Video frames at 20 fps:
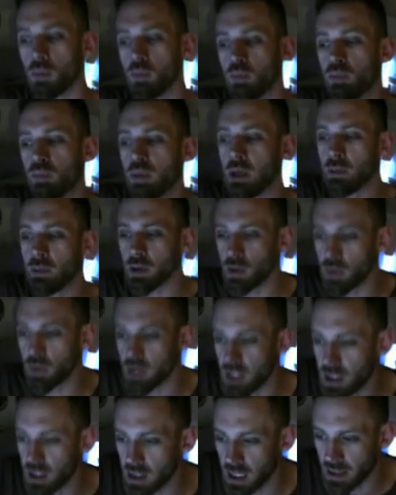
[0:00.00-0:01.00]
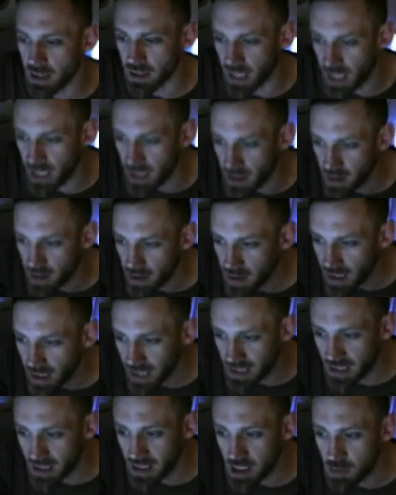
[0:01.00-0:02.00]
people who think like that, and
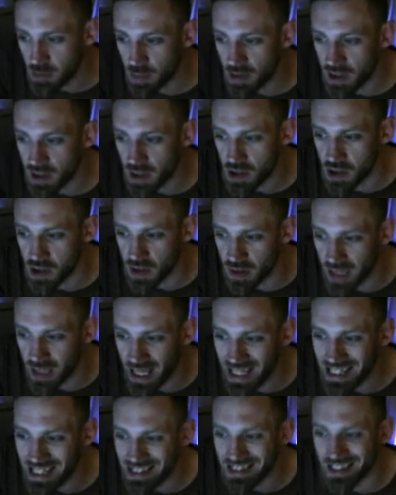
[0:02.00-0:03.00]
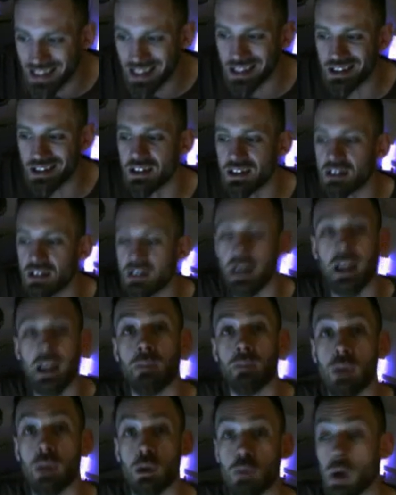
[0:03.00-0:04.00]
in this position, a6 is the second
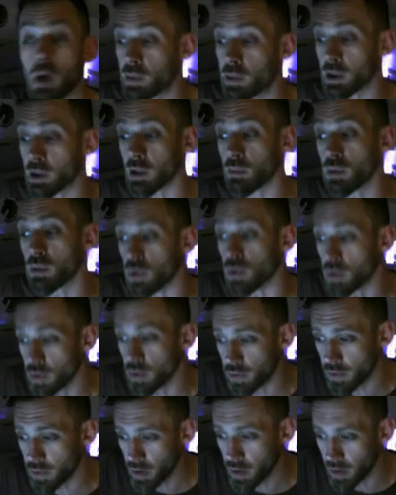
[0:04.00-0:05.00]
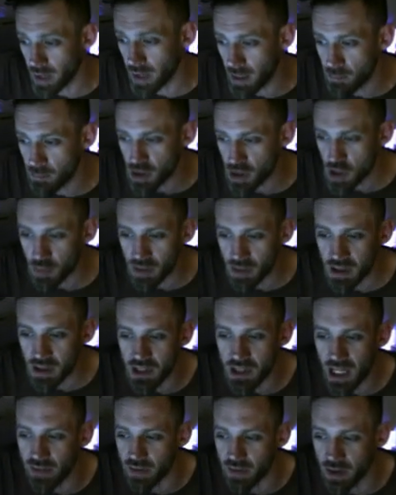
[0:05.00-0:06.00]
most popular move, right? Bishop
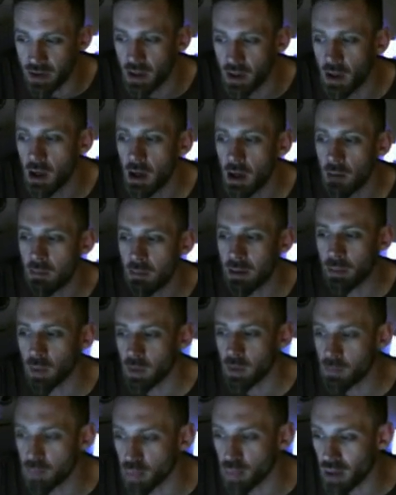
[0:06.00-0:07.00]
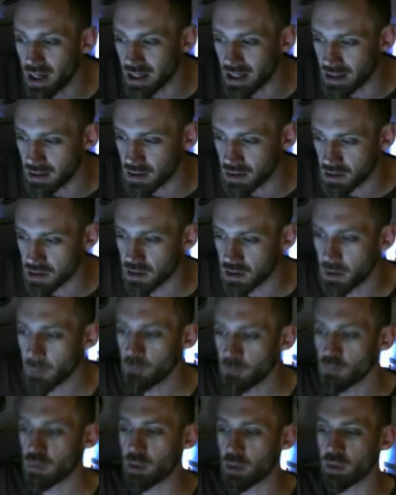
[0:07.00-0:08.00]
e7, people with brains,
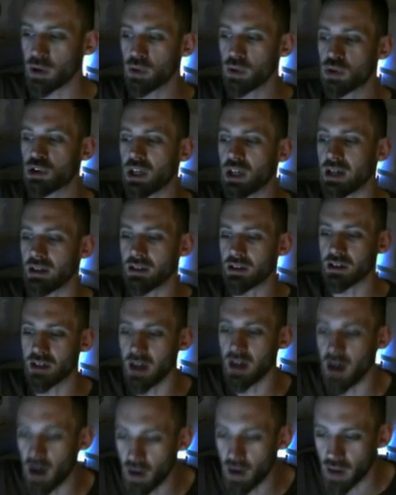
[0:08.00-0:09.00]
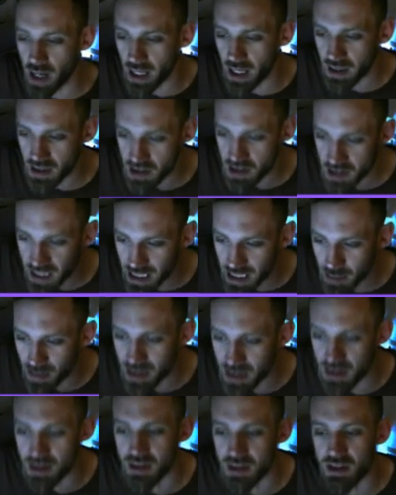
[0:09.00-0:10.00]
people who sense that, alright, this is getting
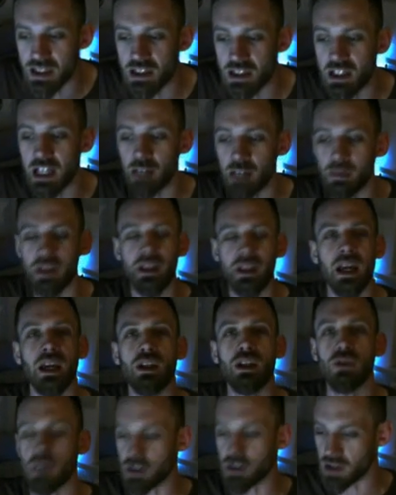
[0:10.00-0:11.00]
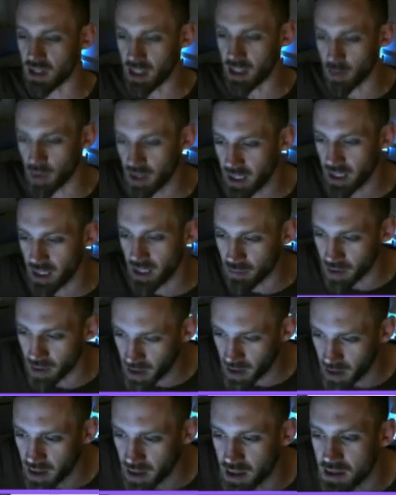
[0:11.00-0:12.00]
a bit dangerous. I think I want to get my
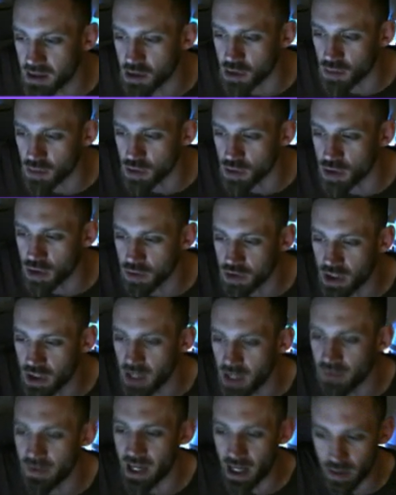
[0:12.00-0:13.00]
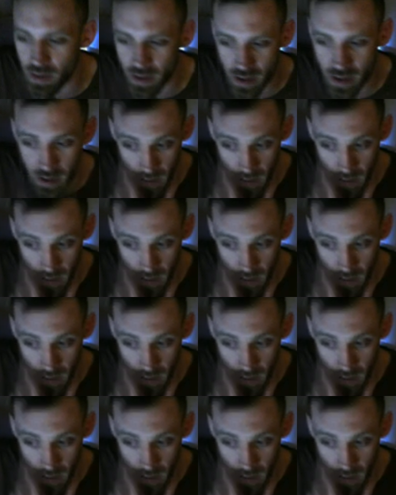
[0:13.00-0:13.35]
king into some sort of safe area.